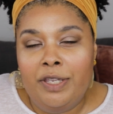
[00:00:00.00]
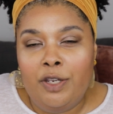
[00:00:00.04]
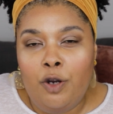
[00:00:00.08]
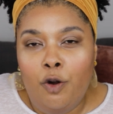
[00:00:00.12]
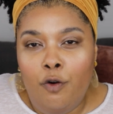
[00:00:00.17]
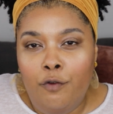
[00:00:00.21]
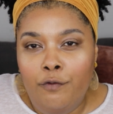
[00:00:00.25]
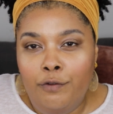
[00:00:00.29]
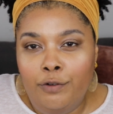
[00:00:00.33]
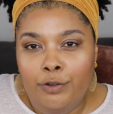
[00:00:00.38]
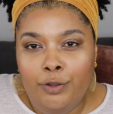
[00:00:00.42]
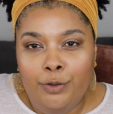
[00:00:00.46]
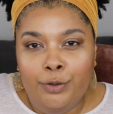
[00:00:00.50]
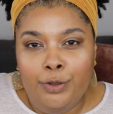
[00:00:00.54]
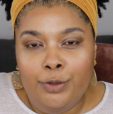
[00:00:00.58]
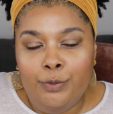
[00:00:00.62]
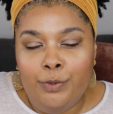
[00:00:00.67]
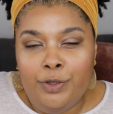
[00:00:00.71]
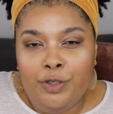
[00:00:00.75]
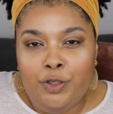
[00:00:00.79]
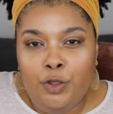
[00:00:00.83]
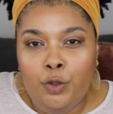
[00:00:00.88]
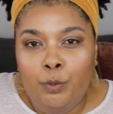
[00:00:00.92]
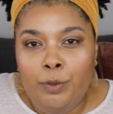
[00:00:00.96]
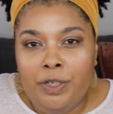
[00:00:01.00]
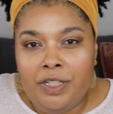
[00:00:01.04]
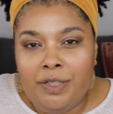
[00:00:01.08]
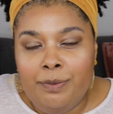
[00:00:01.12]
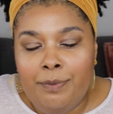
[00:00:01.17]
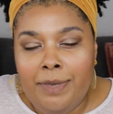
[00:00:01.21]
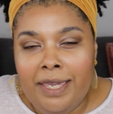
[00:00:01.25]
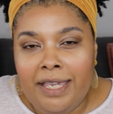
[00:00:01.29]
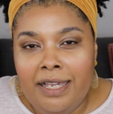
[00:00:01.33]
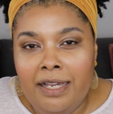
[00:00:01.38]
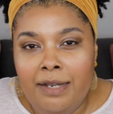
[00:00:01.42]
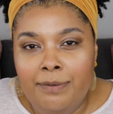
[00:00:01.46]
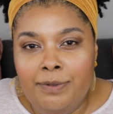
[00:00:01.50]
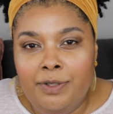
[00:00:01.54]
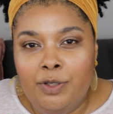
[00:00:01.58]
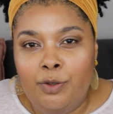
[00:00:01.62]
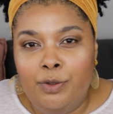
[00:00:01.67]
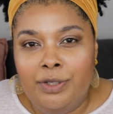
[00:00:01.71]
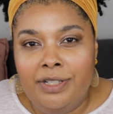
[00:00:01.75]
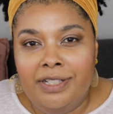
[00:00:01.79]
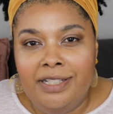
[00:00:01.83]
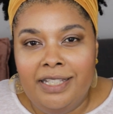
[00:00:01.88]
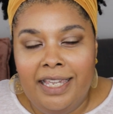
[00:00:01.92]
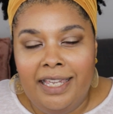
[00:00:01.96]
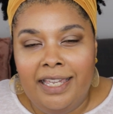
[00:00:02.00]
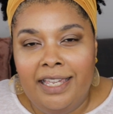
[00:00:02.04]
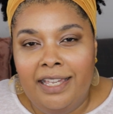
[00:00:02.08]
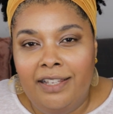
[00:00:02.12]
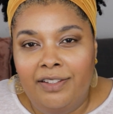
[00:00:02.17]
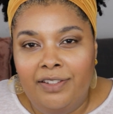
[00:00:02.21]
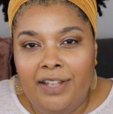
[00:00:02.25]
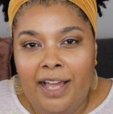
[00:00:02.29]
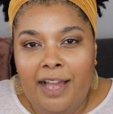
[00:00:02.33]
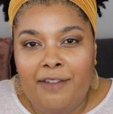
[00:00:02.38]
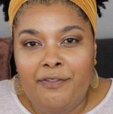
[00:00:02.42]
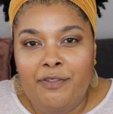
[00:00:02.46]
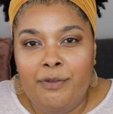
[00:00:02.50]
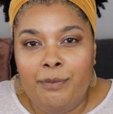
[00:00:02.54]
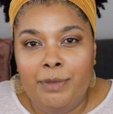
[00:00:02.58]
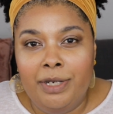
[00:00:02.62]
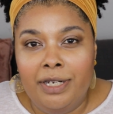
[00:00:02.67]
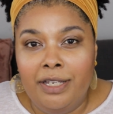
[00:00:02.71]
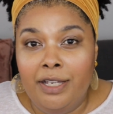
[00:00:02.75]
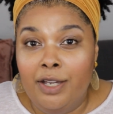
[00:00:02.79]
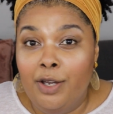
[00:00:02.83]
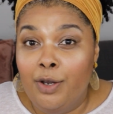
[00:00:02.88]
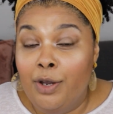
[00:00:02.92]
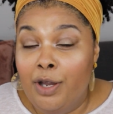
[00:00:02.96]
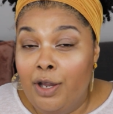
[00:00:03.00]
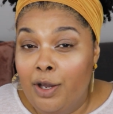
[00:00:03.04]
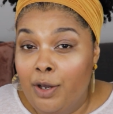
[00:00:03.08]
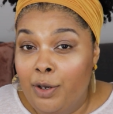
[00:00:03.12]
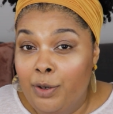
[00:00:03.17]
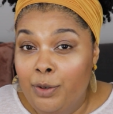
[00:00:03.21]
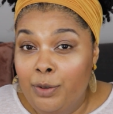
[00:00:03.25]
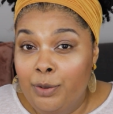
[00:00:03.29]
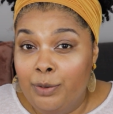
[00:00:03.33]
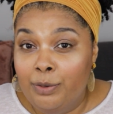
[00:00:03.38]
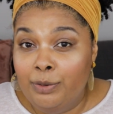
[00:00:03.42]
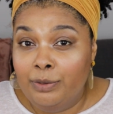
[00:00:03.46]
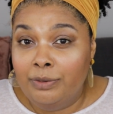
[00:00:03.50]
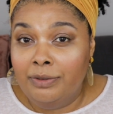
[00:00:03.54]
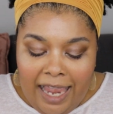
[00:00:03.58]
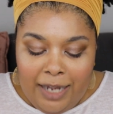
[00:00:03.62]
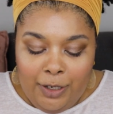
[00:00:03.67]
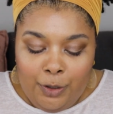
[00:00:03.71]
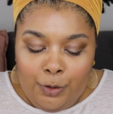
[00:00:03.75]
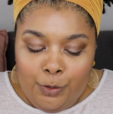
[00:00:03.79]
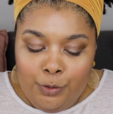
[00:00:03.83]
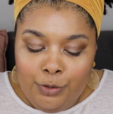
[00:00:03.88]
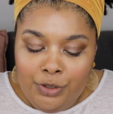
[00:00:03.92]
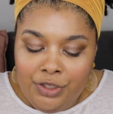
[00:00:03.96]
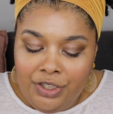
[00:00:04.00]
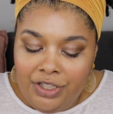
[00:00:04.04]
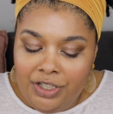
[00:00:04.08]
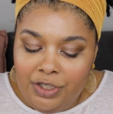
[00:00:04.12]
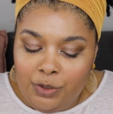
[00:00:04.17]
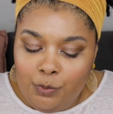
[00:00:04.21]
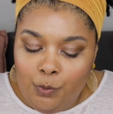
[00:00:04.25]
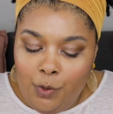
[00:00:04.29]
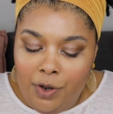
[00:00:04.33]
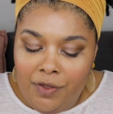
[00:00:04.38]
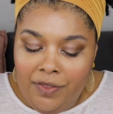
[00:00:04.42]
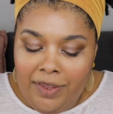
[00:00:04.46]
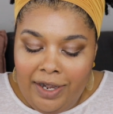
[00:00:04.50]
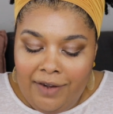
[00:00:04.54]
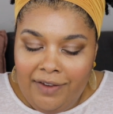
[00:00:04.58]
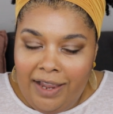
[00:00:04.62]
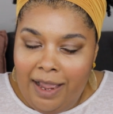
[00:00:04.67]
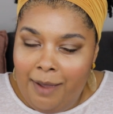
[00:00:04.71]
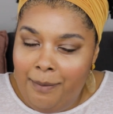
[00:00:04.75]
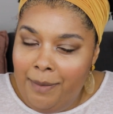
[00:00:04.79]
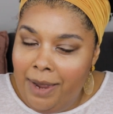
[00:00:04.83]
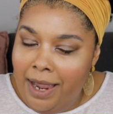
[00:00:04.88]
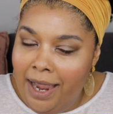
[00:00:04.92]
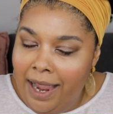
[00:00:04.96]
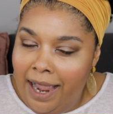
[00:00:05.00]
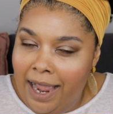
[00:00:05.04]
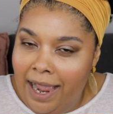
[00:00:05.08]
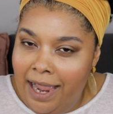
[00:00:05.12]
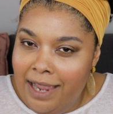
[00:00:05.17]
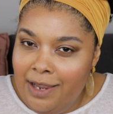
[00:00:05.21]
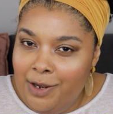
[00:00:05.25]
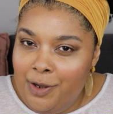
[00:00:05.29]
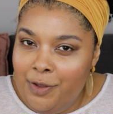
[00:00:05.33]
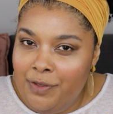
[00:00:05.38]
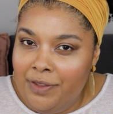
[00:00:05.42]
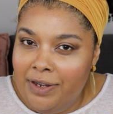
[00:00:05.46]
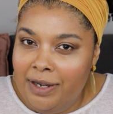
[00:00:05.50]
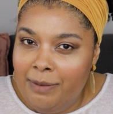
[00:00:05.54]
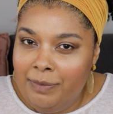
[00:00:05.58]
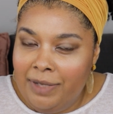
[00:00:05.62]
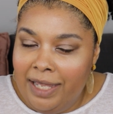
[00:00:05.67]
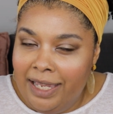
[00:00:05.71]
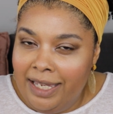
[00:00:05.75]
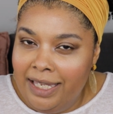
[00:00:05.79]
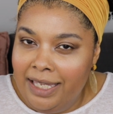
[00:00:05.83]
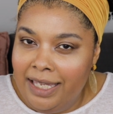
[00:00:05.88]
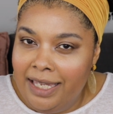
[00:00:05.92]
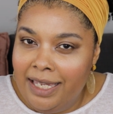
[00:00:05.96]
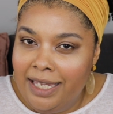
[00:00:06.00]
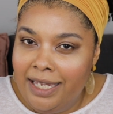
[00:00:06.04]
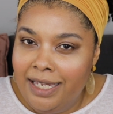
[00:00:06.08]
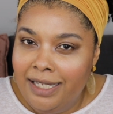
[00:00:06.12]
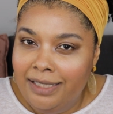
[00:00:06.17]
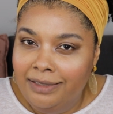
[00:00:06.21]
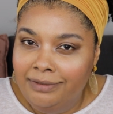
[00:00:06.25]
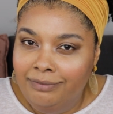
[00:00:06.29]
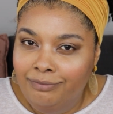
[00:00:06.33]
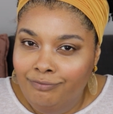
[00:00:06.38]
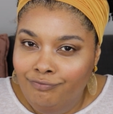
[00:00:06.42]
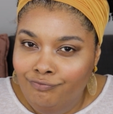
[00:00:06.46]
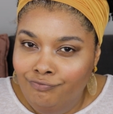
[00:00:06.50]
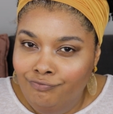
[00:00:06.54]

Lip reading: being overloaded with too much makeup, so it's taking a lot for me to go, oh. And Gucci is one that I've got my eye on that I'm liking.